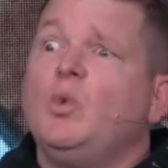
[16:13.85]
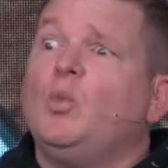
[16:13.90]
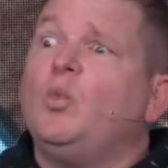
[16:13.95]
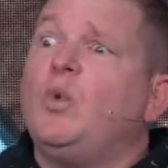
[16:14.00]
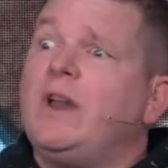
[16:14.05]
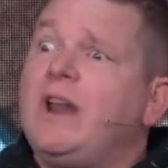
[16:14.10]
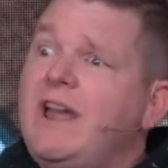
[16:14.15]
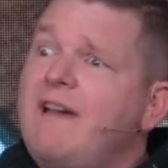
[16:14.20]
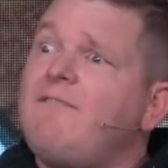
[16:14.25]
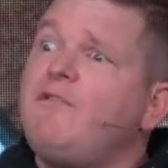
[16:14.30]

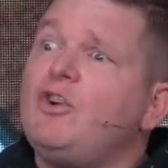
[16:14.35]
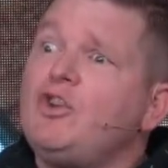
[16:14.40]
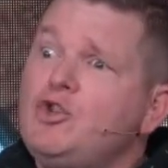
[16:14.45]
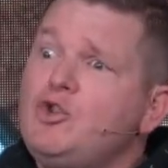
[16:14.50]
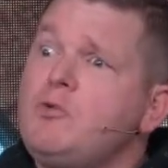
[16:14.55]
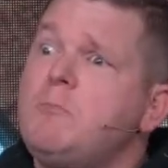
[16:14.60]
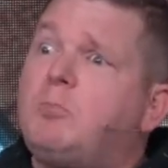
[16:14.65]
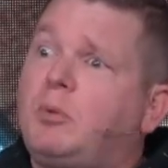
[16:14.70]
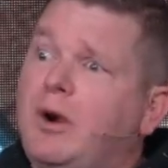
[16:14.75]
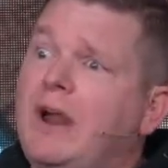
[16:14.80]
whenever
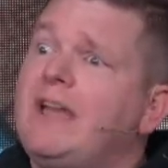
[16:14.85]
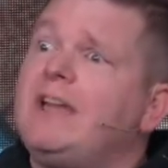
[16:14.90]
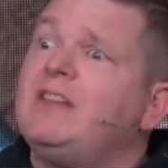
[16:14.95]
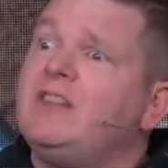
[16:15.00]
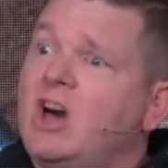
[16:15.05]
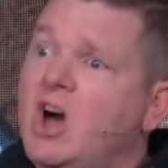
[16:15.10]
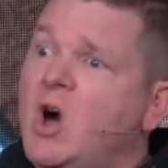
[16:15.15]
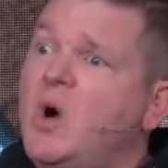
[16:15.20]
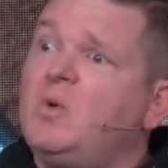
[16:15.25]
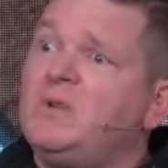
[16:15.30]
you pray
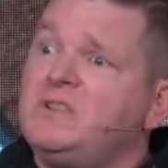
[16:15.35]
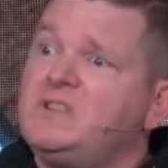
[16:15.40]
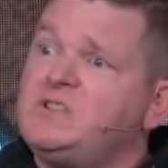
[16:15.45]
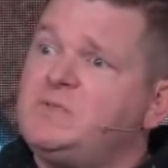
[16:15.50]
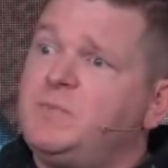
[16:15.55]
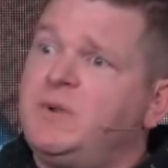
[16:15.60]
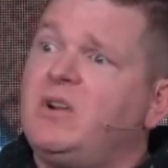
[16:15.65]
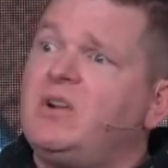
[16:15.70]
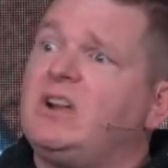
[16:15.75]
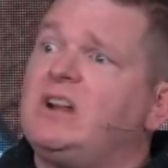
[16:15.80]
in the Holy
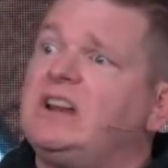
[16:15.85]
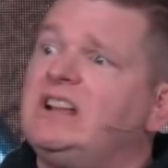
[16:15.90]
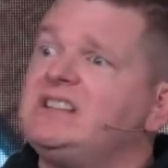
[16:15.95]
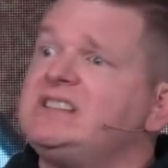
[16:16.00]
Spirit,